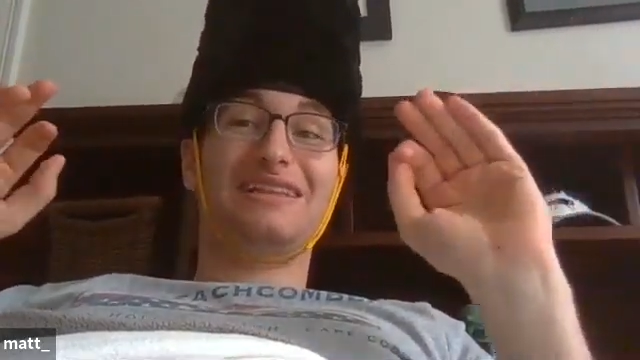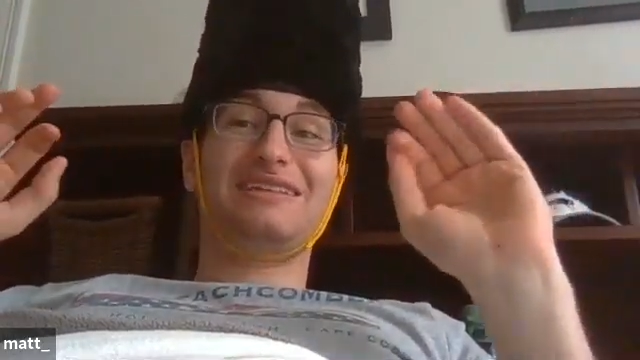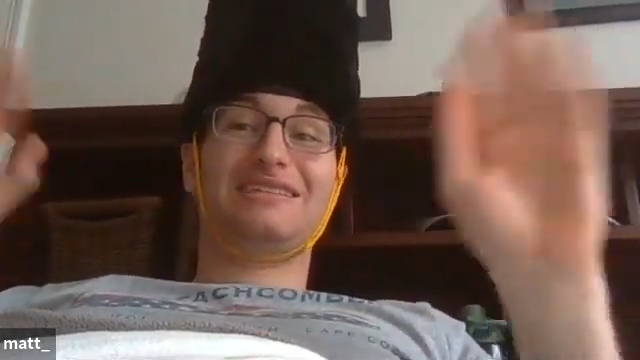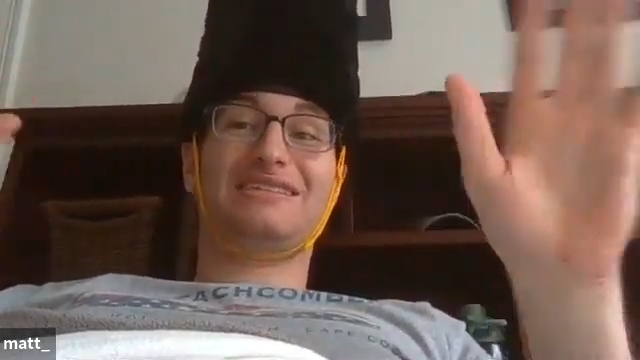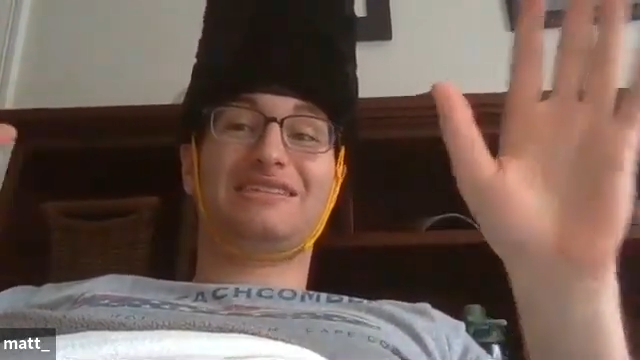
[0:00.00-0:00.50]

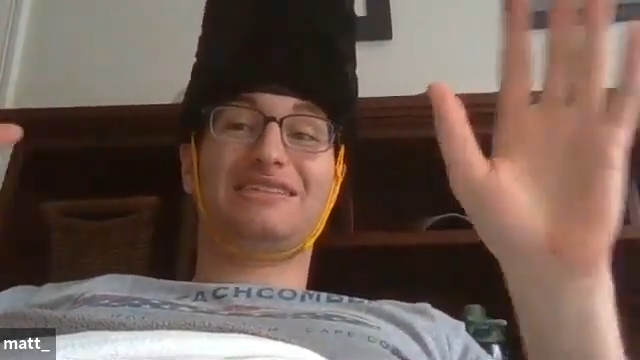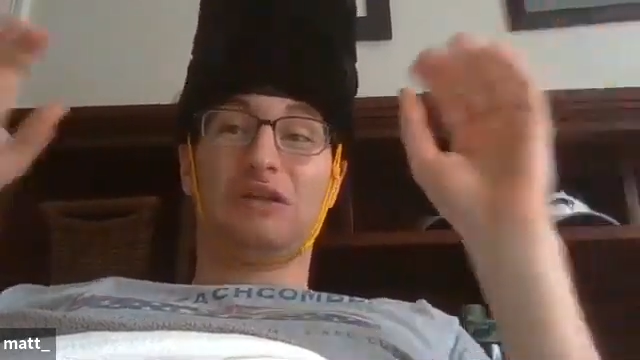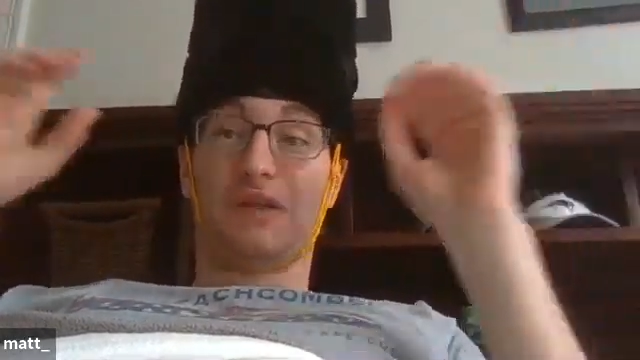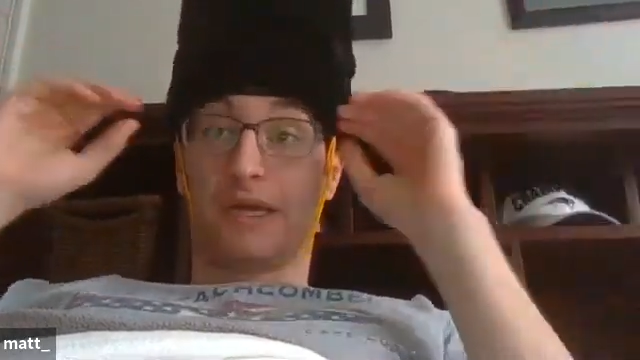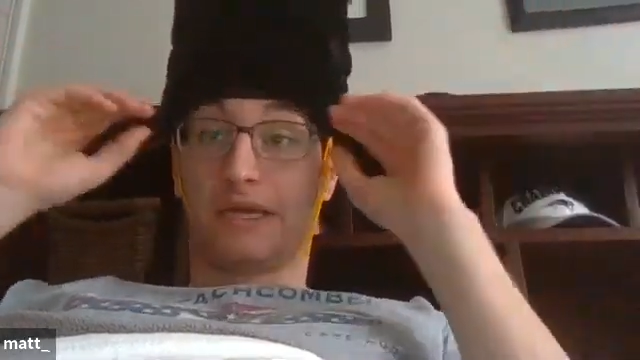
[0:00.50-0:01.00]
This is
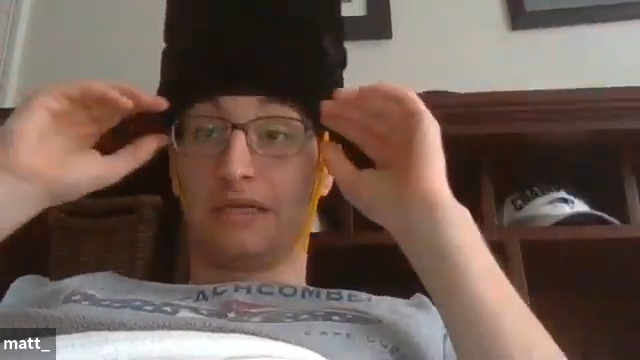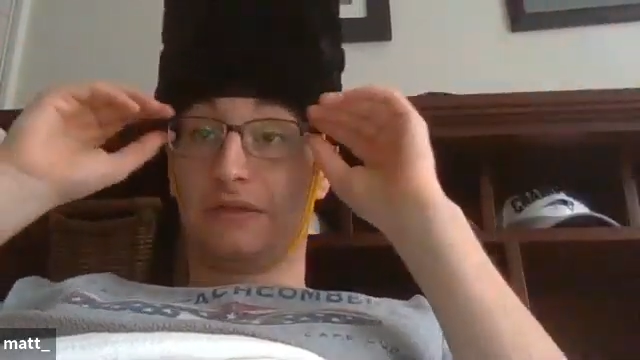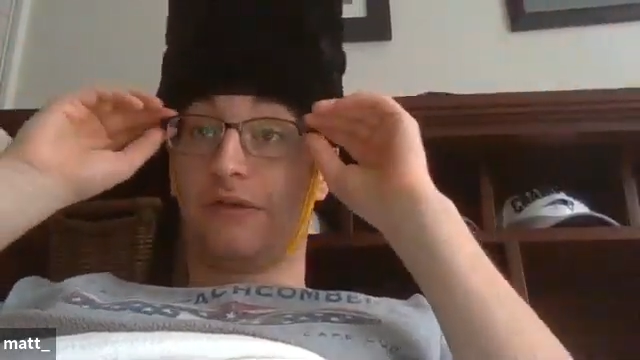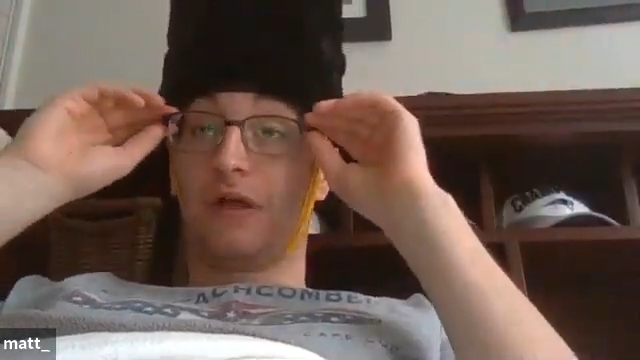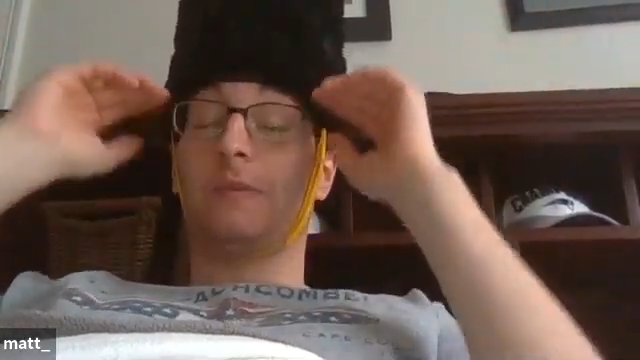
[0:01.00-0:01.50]
still like a
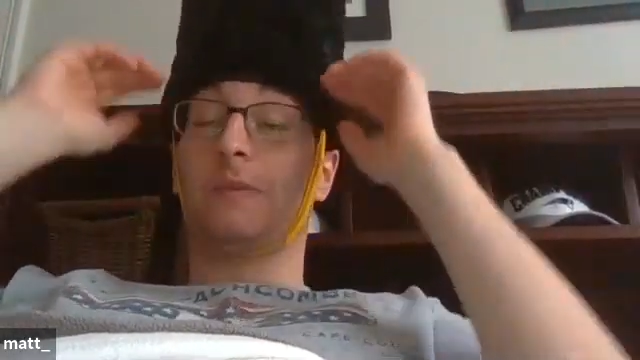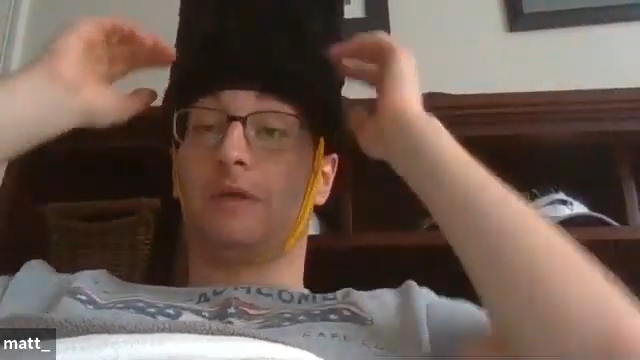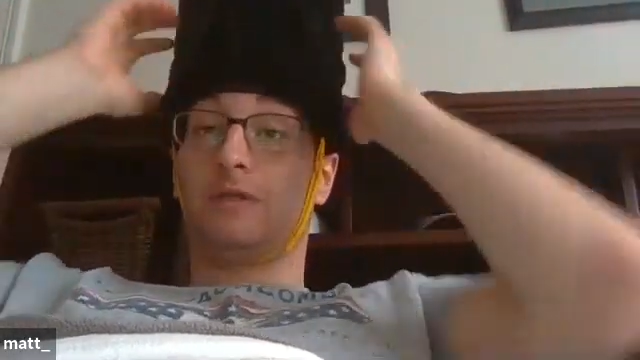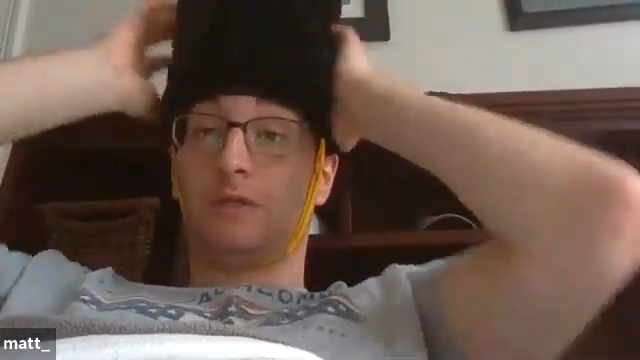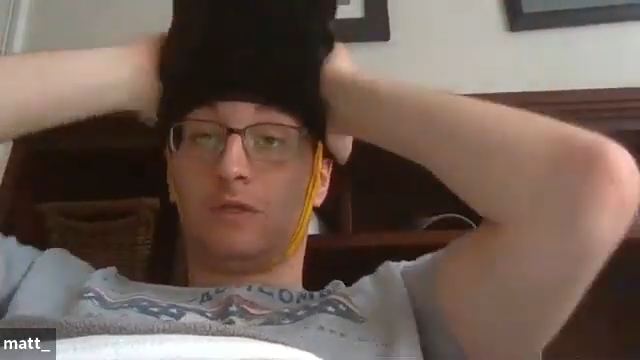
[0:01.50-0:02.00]

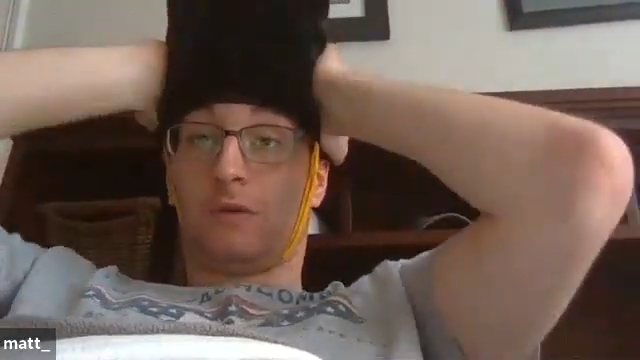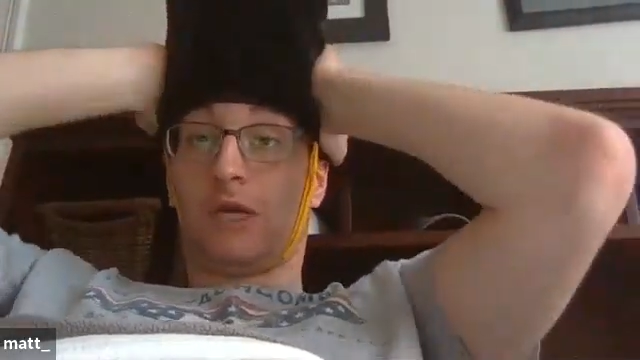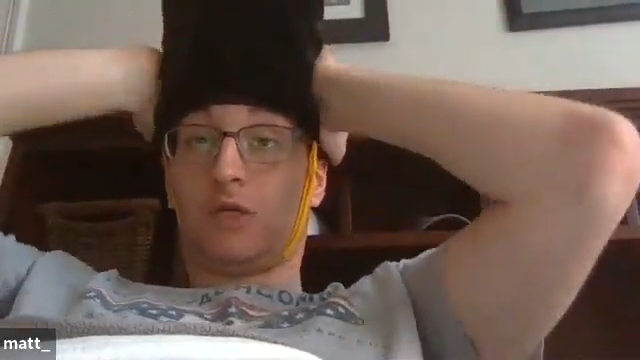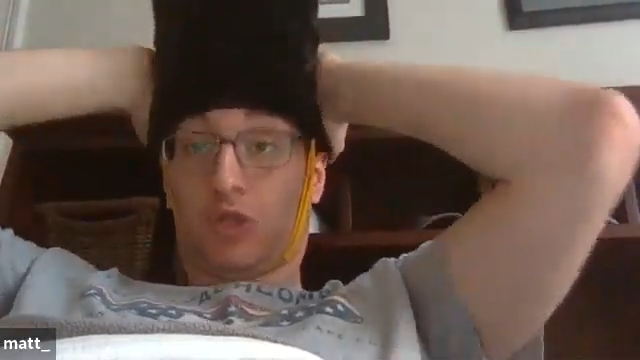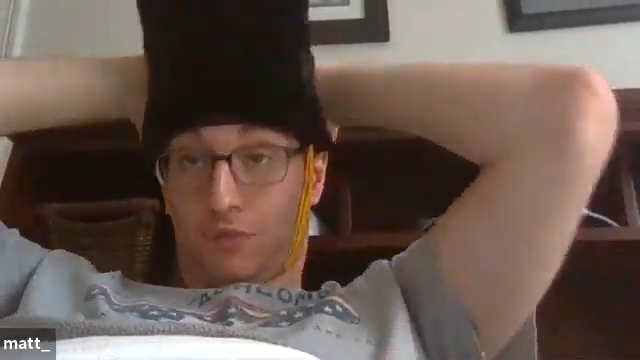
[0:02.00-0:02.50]
developing
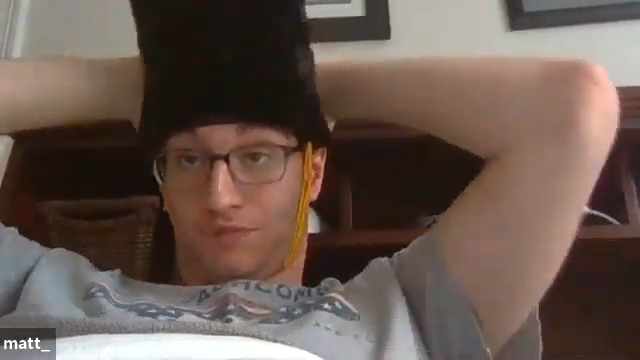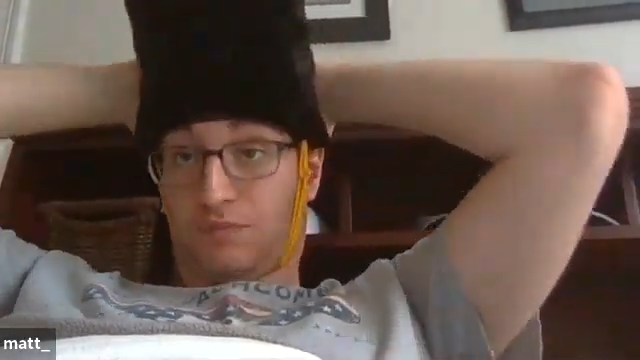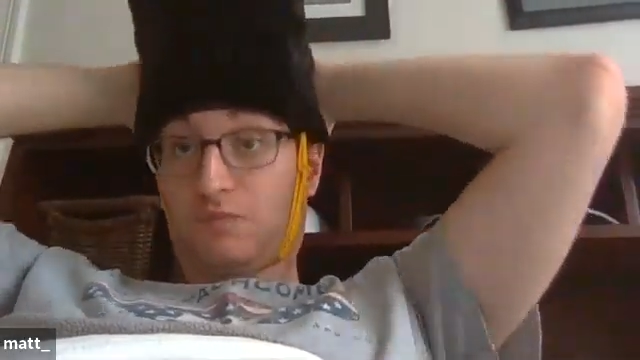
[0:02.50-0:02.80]
situation."